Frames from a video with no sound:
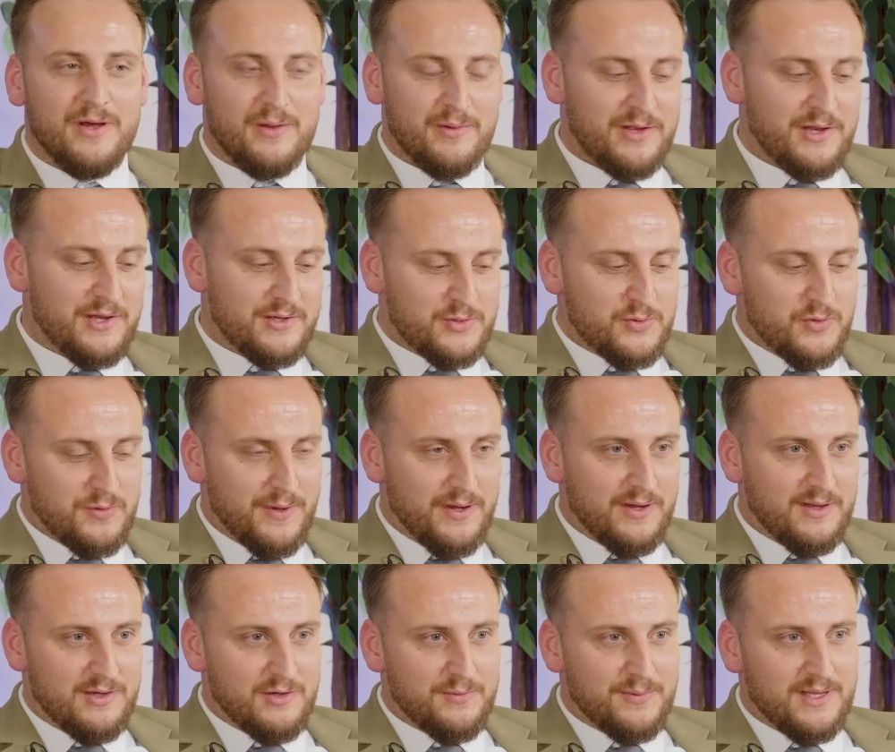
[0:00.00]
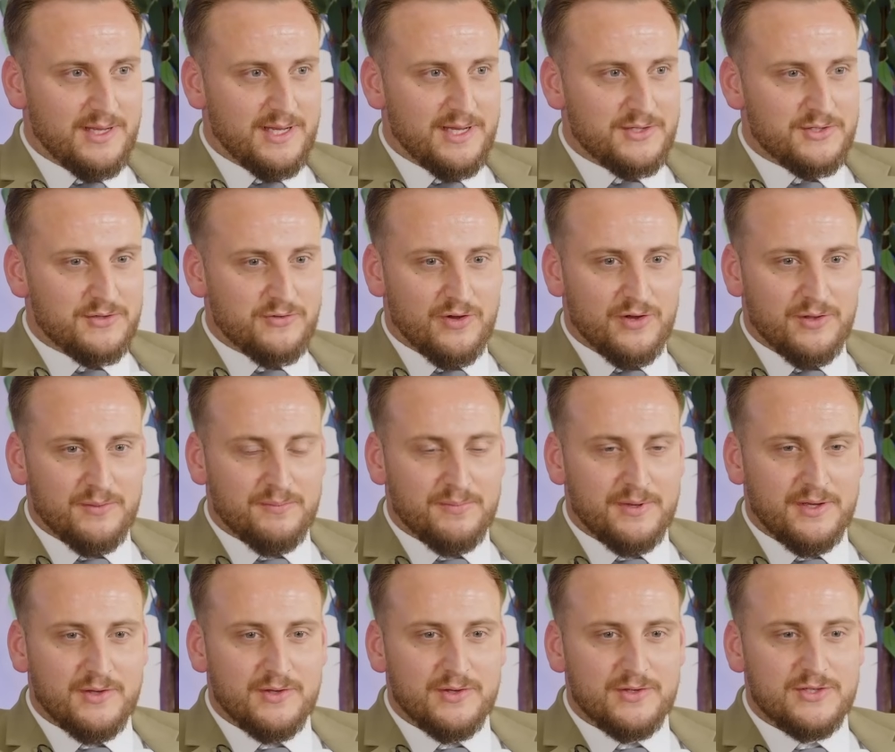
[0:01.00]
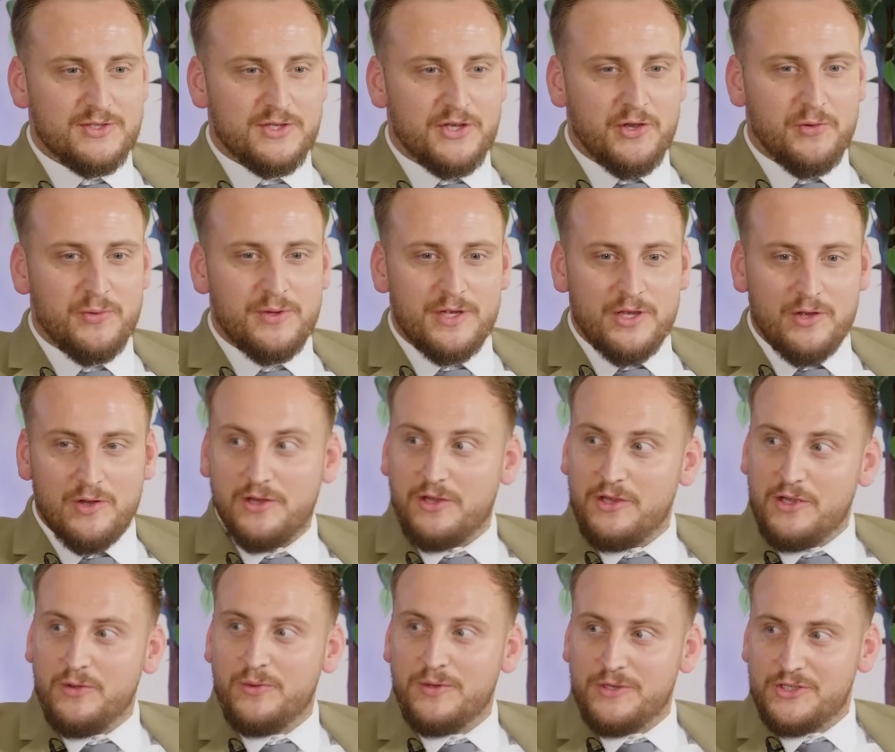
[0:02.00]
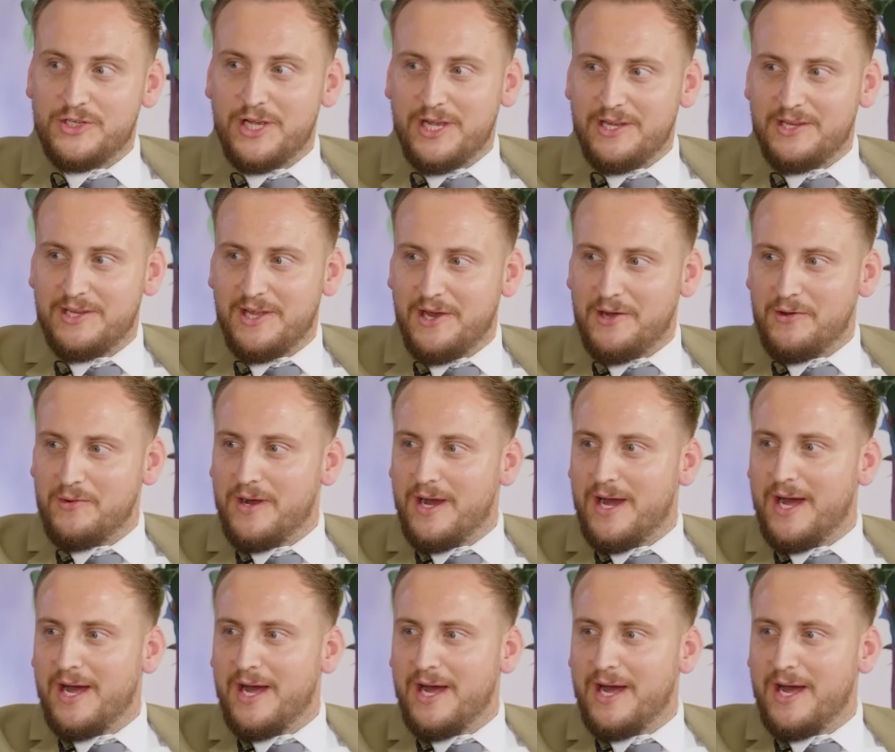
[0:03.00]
and I'm going to talk about a little bit later on, because you you look at you and Jay now,